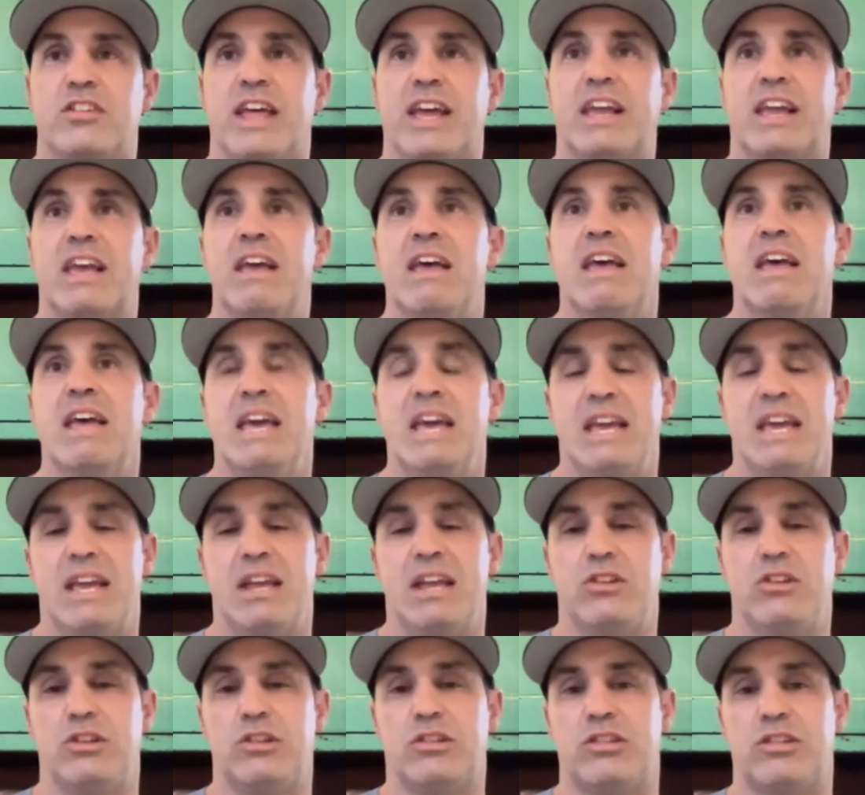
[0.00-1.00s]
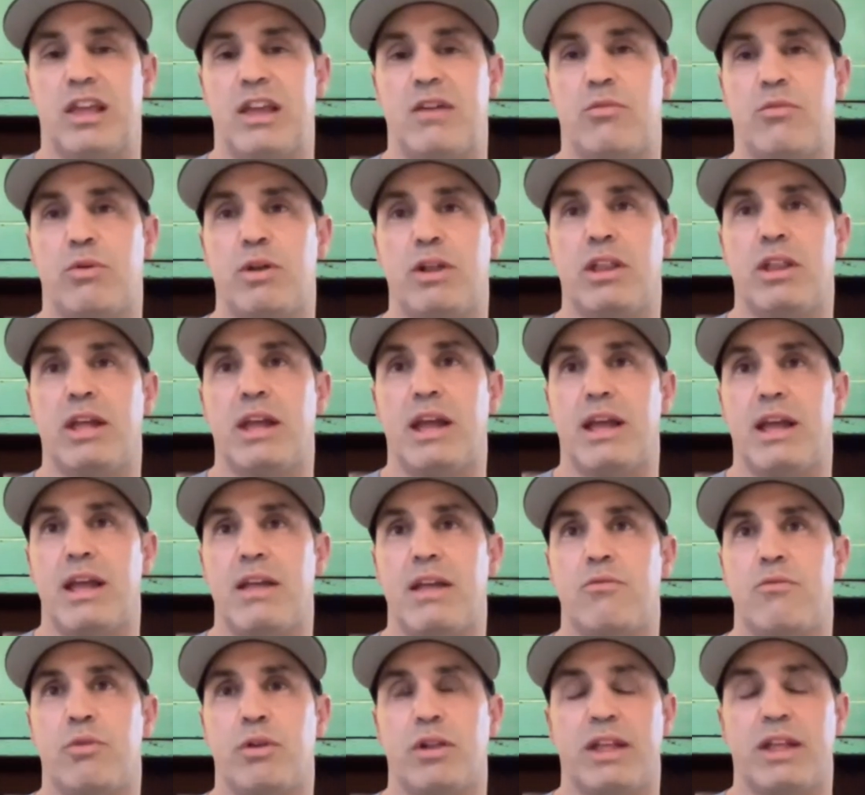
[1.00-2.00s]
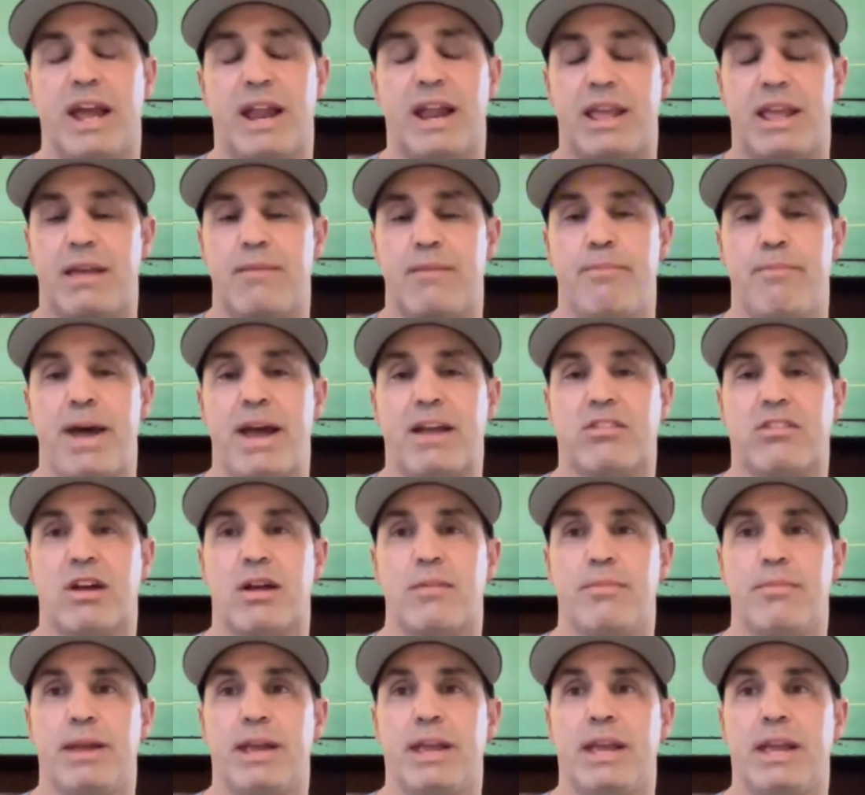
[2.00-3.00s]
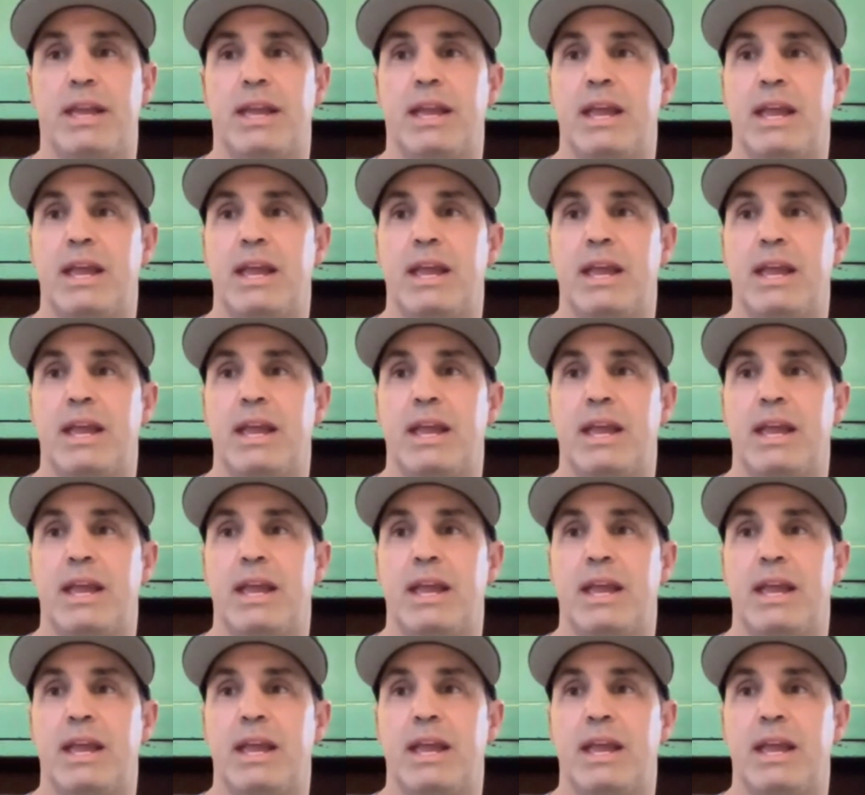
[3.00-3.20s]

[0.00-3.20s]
Like it really had an impact on me.